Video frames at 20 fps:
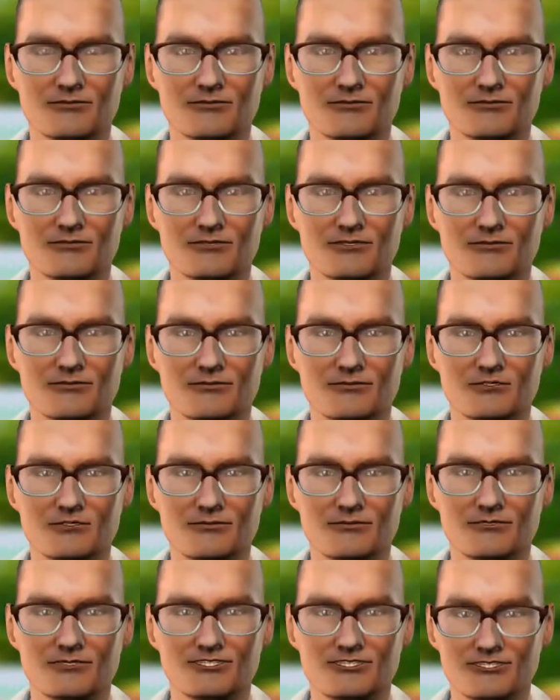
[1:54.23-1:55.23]
The
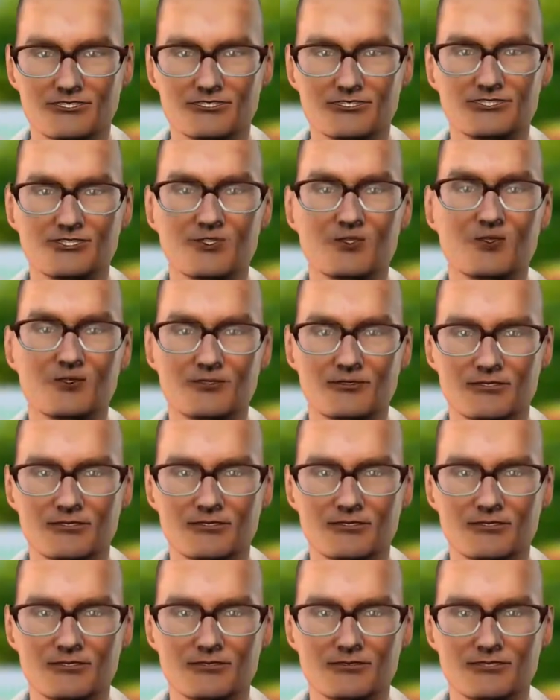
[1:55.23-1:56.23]
individual
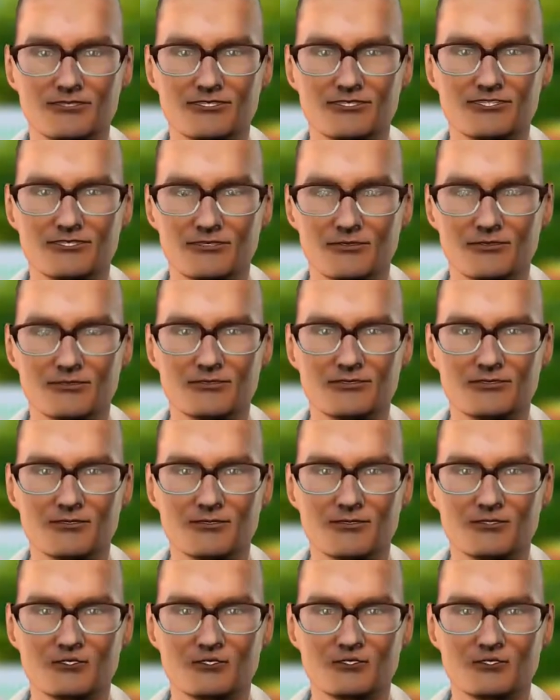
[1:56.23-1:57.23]
sincerely and truly
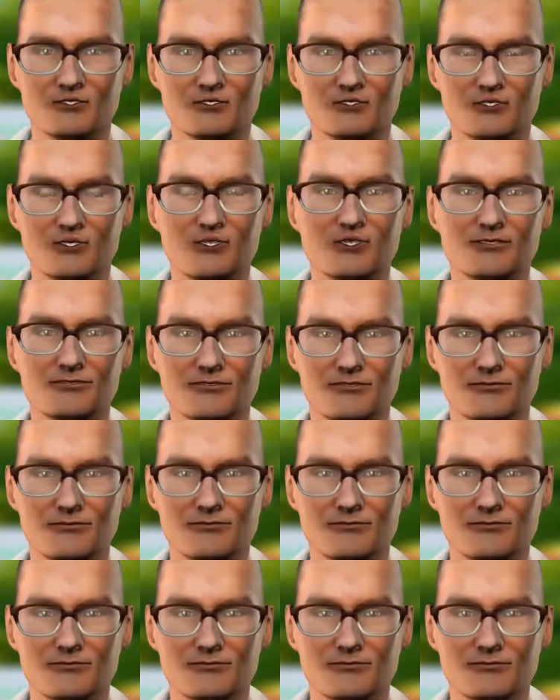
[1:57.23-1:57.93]
believes